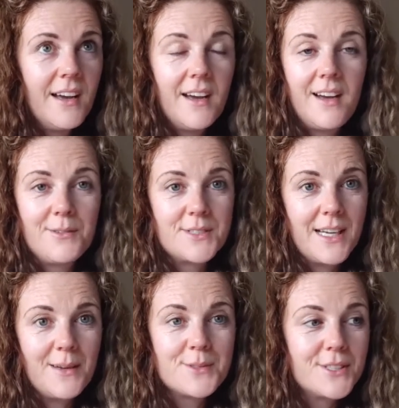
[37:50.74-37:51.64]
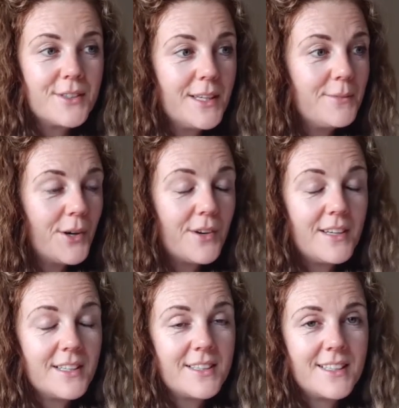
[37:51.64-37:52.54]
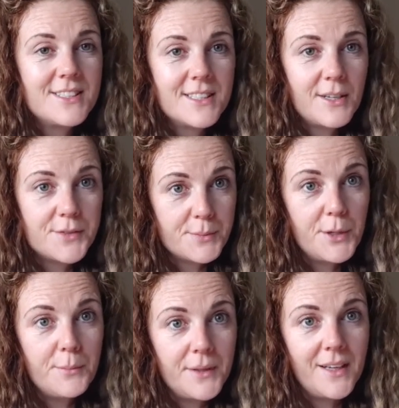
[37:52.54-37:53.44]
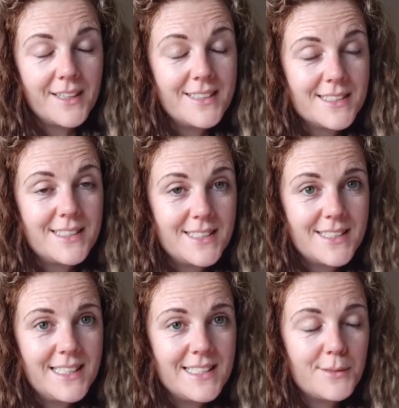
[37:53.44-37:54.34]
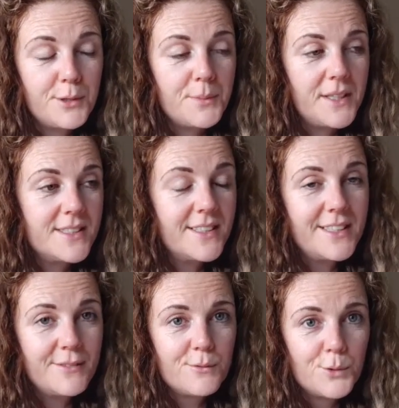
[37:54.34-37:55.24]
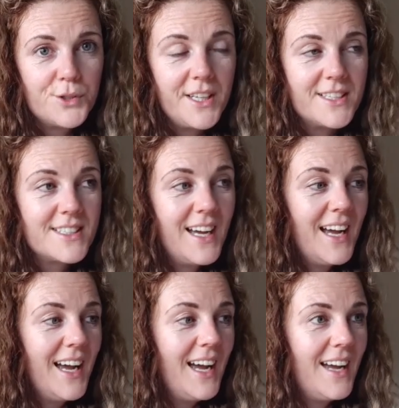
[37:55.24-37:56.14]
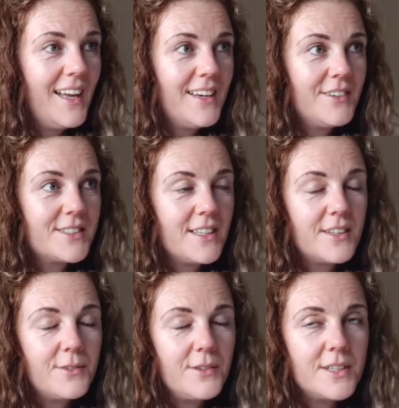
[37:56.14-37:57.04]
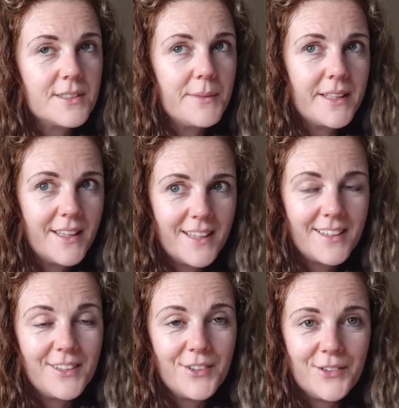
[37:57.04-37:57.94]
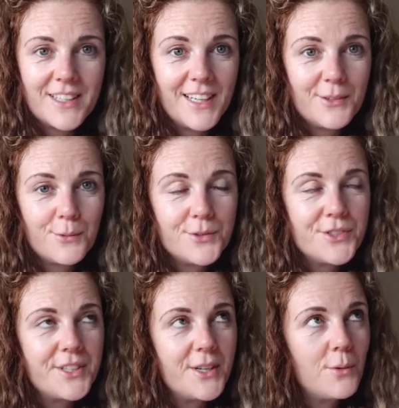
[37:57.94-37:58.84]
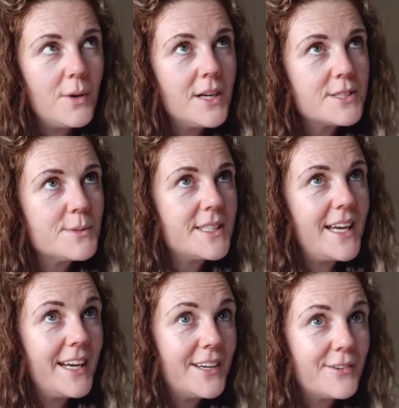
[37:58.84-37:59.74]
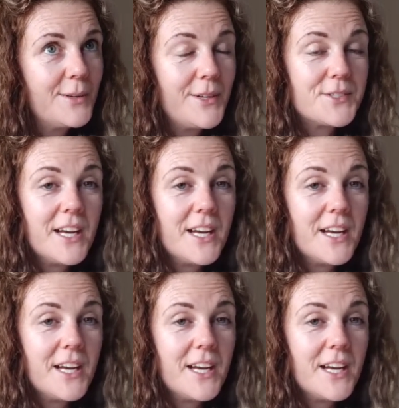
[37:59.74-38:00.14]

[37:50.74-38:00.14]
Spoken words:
I was absolutely he was a puppy, like he still is a puppy. He's not even one yet, and I was like, what am I thinking? You know, you kind of wonder then, what was I angry about?